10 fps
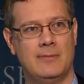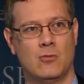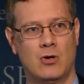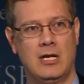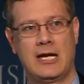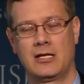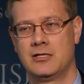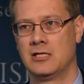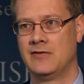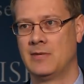I'm more
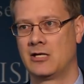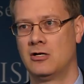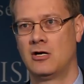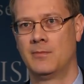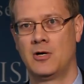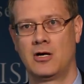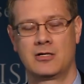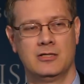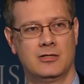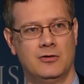likely to leave my car
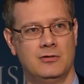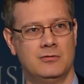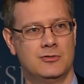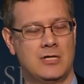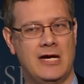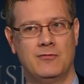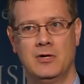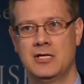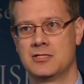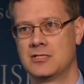parked in the
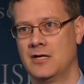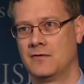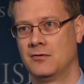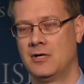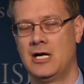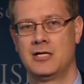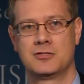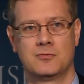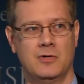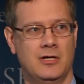driveway instead of the
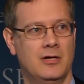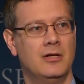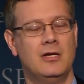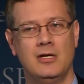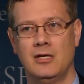garage where